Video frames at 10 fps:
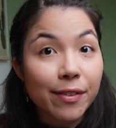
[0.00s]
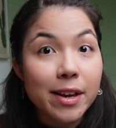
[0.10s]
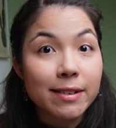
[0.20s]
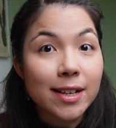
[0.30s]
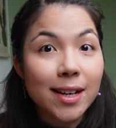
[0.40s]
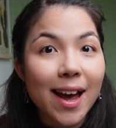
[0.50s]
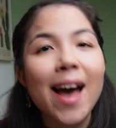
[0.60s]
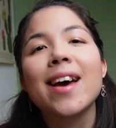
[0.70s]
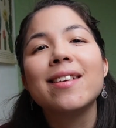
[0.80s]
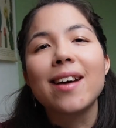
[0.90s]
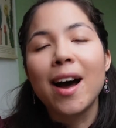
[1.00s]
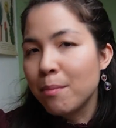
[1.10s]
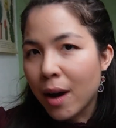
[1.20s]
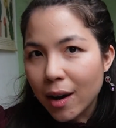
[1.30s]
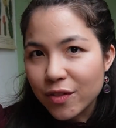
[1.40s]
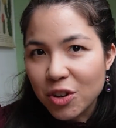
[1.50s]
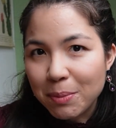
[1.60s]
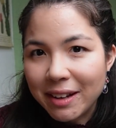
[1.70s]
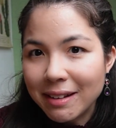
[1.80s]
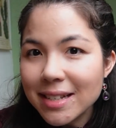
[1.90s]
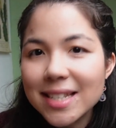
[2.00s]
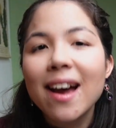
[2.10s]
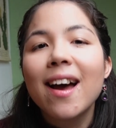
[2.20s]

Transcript: theatre and I'm half Japanese,